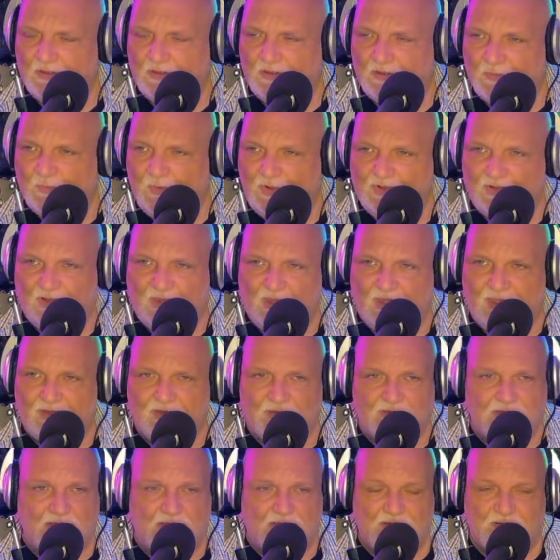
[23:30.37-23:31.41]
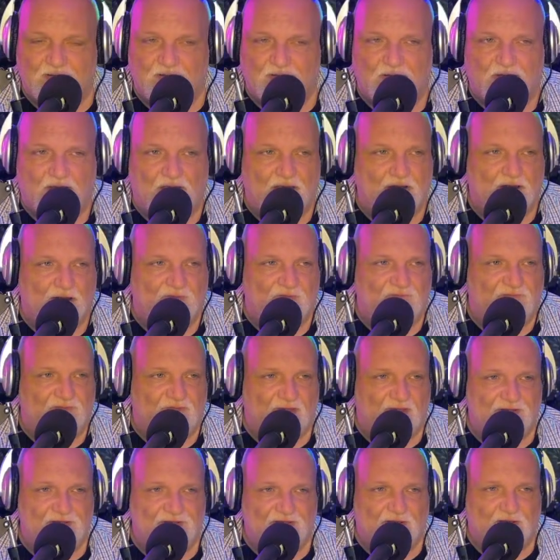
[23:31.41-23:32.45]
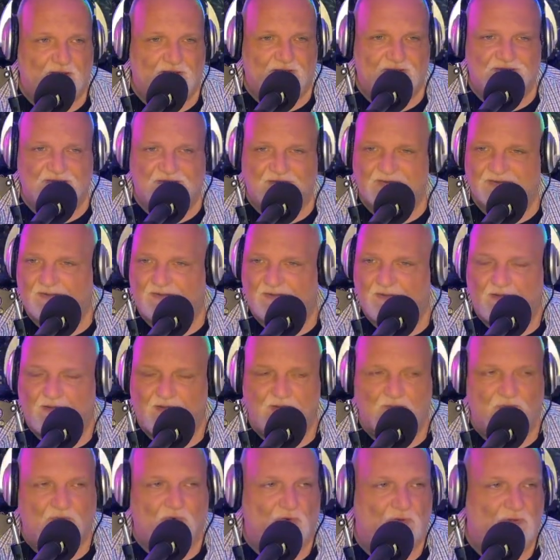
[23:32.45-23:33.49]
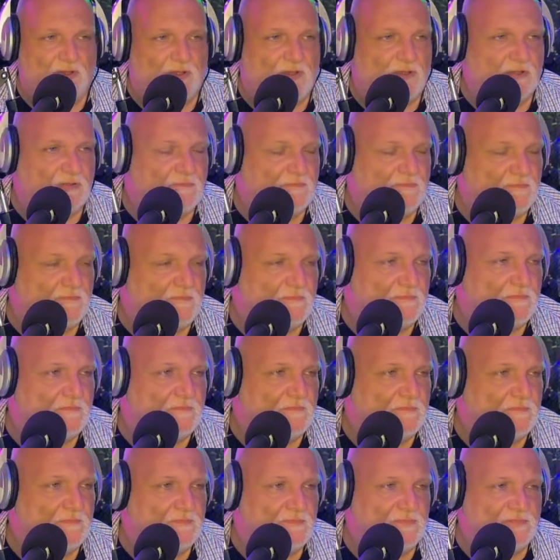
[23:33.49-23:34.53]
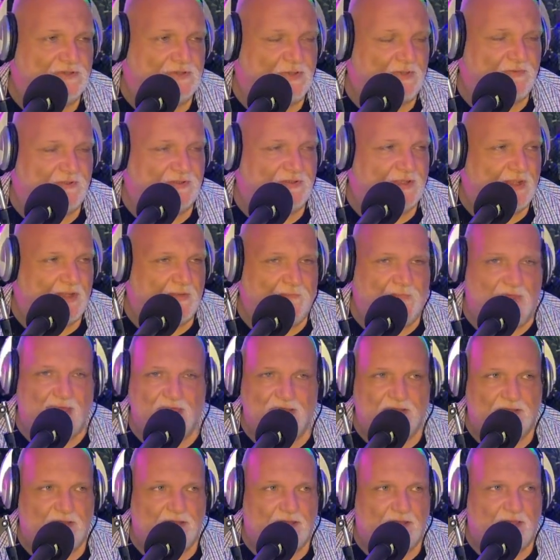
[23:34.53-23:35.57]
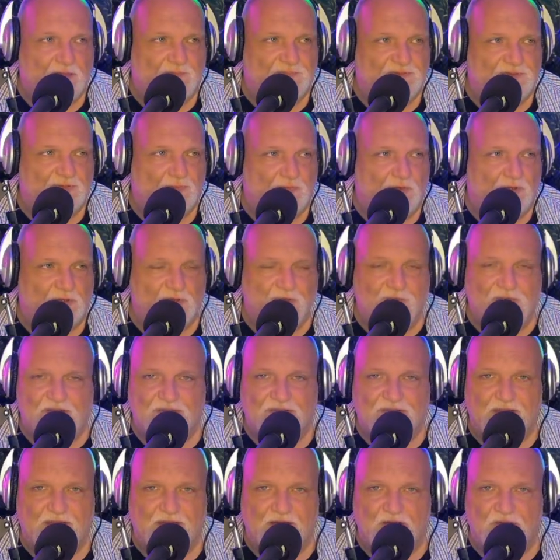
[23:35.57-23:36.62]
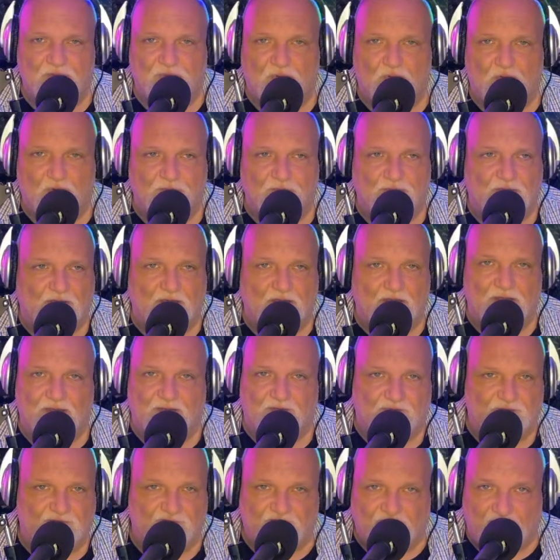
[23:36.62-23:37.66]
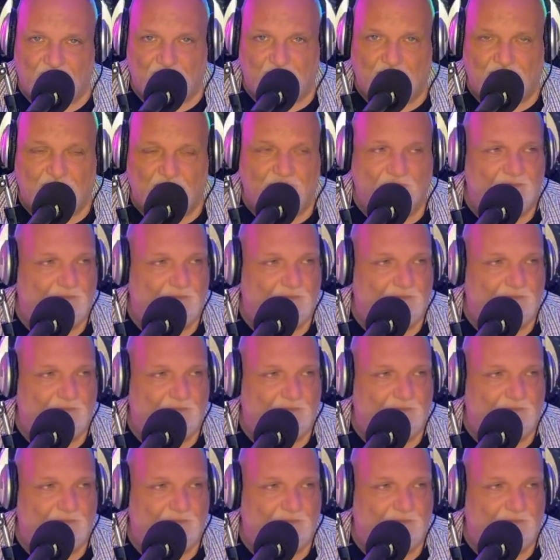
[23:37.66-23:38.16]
land at 9 o'clock. Our flight's at like 6:30 in the morning. So I'm just kind of backing it up. So we're going to be at the airport by 5.